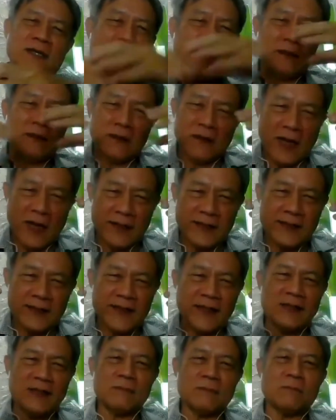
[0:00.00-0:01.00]
then I
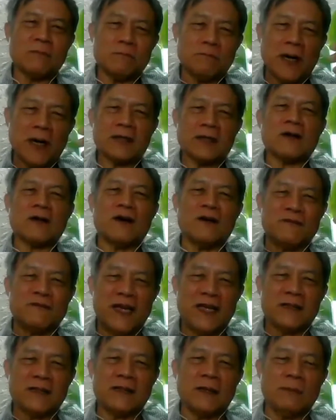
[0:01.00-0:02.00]
think part of
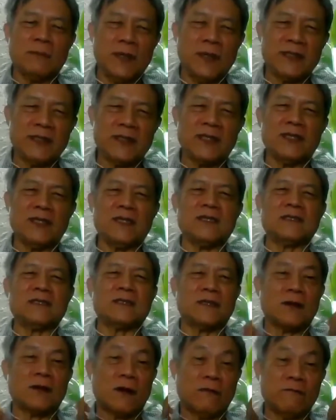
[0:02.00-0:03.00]
that ability
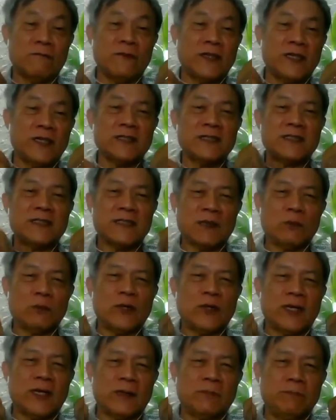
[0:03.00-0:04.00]
is the confidence that
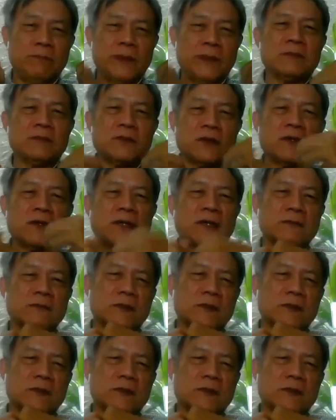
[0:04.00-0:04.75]
we can build on